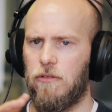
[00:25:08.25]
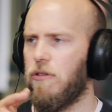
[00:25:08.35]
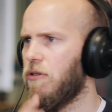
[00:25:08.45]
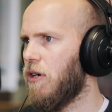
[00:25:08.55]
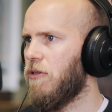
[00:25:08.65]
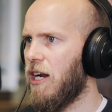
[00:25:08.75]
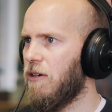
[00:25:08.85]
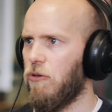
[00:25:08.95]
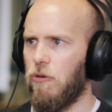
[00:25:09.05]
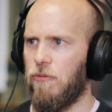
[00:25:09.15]
200
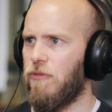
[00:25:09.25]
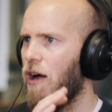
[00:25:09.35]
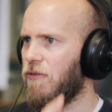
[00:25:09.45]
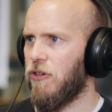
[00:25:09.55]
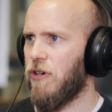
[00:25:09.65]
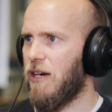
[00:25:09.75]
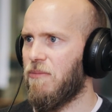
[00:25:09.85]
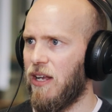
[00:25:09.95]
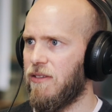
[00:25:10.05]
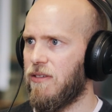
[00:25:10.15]
Rand or 500 Rand a
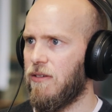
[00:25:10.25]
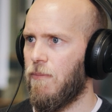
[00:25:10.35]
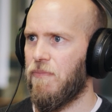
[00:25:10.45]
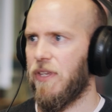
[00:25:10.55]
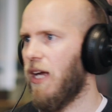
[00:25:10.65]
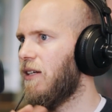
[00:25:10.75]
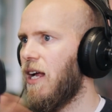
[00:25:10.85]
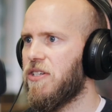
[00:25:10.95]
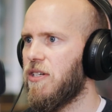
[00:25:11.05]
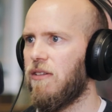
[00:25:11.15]
month, and
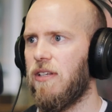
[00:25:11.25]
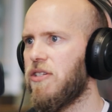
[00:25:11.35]
that's it.